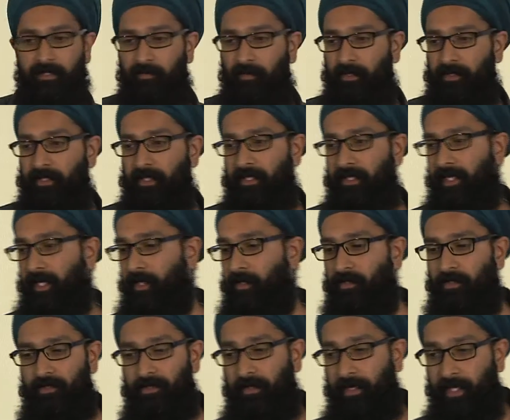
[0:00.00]

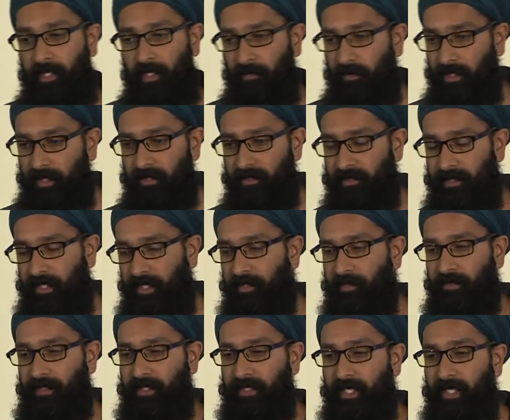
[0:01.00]
multilaterals, or anyone else
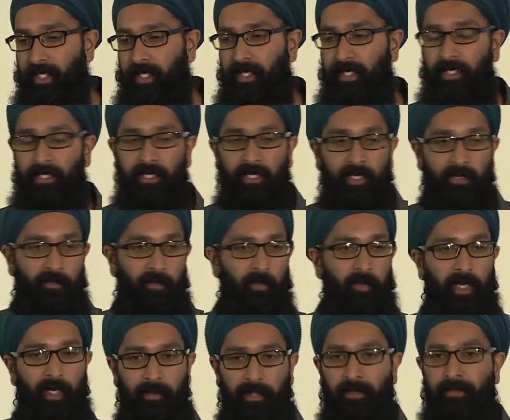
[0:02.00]
gathering data, we
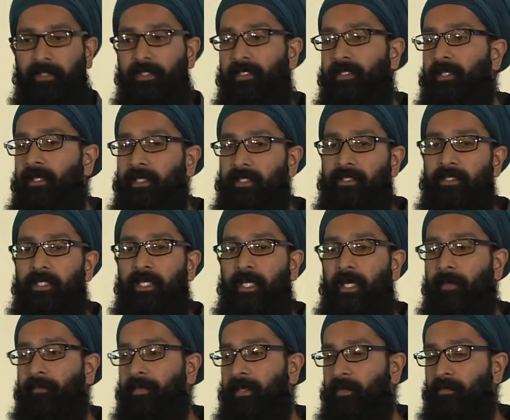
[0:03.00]
want to be able to slice it
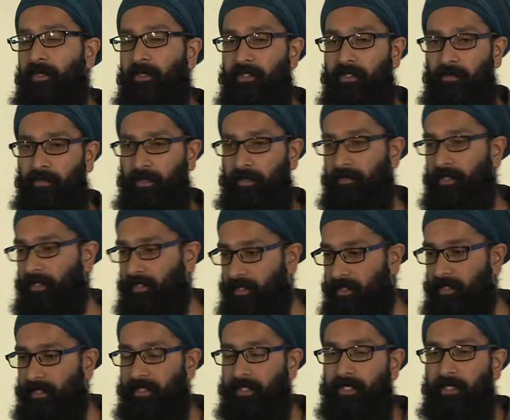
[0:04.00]
up, and we also want to be able to
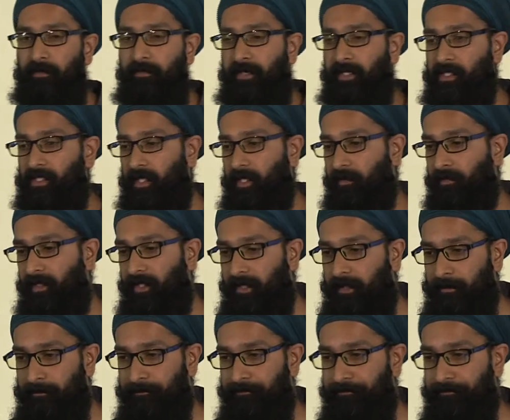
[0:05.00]
slice it up by topic.